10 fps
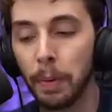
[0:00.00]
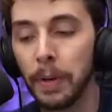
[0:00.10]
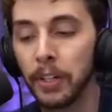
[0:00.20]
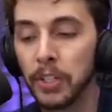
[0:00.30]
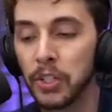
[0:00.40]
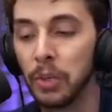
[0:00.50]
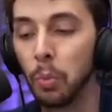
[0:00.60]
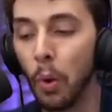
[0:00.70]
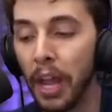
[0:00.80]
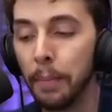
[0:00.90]
probably going to see
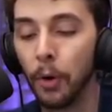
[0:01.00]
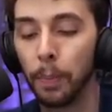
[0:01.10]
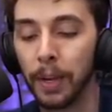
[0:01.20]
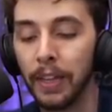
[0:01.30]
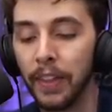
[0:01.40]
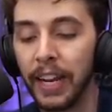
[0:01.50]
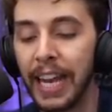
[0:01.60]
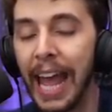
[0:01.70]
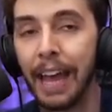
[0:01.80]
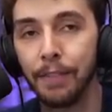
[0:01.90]
way more play than
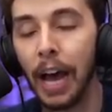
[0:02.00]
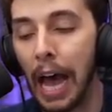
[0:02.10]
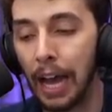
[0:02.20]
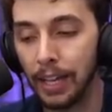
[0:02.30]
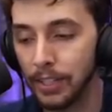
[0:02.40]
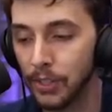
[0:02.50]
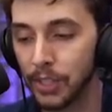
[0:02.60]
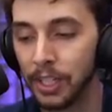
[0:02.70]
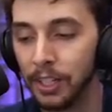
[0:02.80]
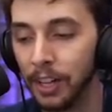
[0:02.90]
it ever
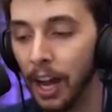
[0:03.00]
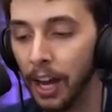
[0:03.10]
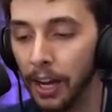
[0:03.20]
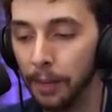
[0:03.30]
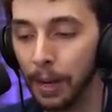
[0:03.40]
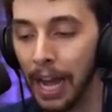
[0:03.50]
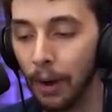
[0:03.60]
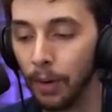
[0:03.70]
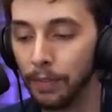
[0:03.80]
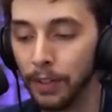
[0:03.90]
has. Um,
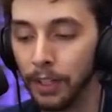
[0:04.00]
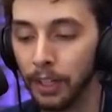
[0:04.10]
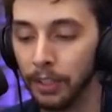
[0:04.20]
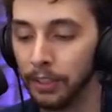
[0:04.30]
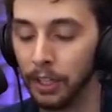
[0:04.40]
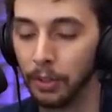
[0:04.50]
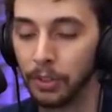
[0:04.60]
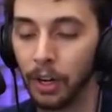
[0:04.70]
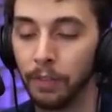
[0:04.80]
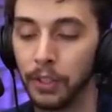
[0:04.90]
however, uh, you know,
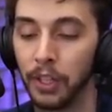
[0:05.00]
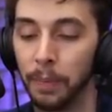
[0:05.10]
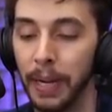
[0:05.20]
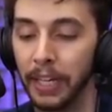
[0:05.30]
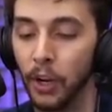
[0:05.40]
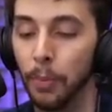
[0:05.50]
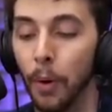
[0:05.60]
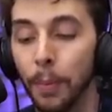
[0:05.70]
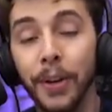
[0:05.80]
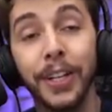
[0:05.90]
it's obviously going to make no
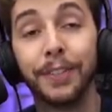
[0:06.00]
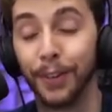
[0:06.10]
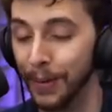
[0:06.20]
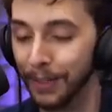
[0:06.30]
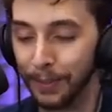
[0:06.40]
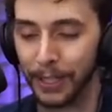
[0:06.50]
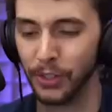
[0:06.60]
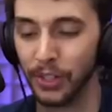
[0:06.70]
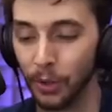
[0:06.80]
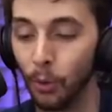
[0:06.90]
more money from it
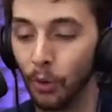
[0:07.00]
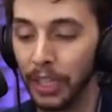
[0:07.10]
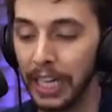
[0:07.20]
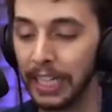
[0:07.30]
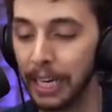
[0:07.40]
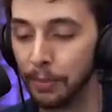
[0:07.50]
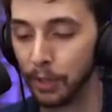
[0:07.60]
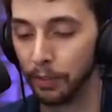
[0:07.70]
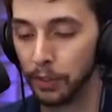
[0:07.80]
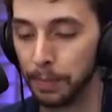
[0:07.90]
because it's all the in-game
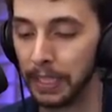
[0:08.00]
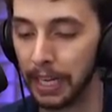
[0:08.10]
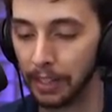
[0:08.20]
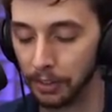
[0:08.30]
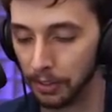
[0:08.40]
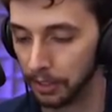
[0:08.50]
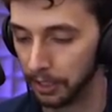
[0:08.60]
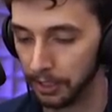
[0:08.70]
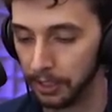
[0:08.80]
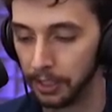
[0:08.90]
stuff has been cancelled,
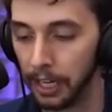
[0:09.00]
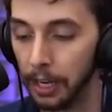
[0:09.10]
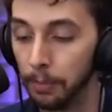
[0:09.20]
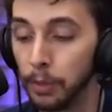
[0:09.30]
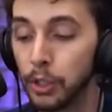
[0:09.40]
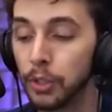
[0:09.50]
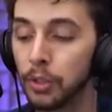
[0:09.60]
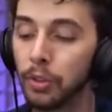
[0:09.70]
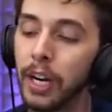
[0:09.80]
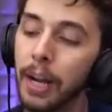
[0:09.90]
um, which is
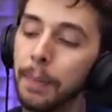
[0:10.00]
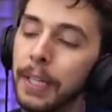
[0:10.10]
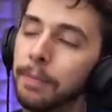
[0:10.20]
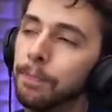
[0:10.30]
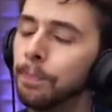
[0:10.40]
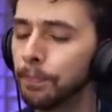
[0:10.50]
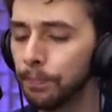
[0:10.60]
great. I mean,